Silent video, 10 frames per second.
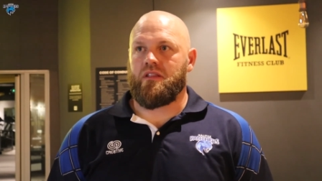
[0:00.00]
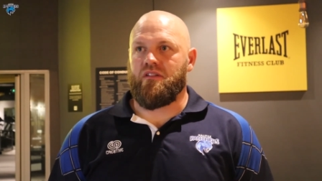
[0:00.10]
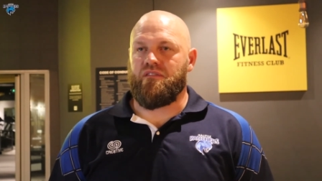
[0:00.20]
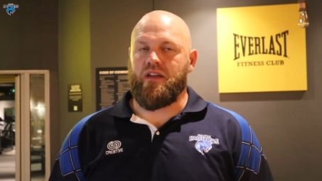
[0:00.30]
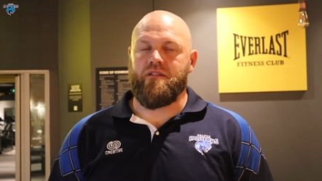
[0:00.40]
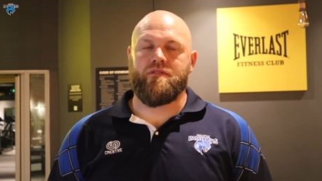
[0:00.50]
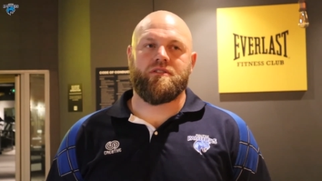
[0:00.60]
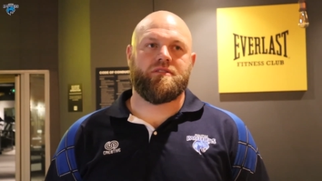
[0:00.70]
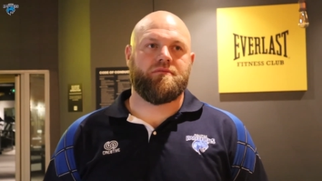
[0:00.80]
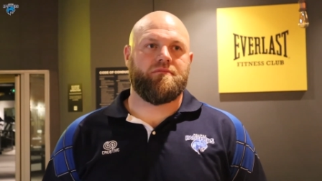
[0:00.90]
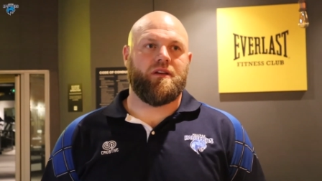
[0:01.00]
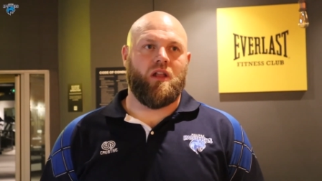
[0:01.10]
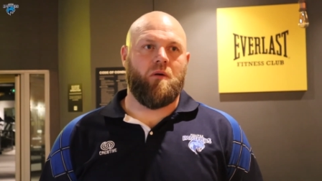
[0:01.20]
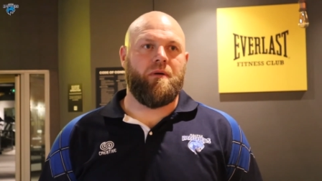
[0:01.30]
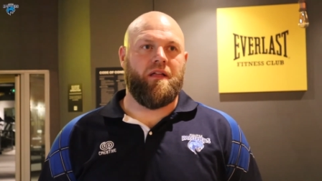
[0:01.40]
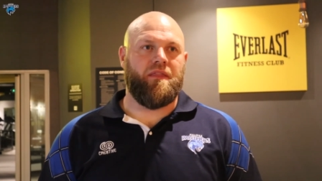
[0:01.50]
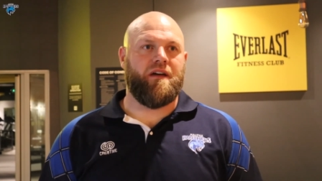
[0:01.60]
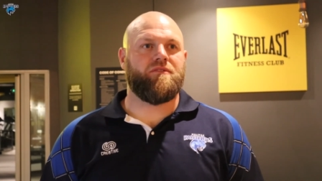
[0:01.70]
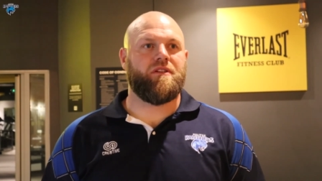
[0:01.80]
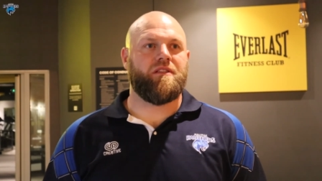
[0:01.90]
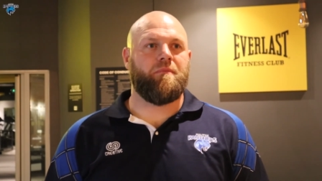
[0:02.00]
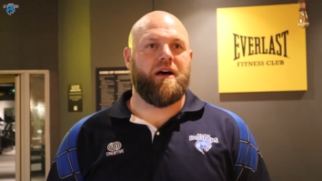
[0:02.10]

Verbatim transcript: the favourites a lot better than they have done in the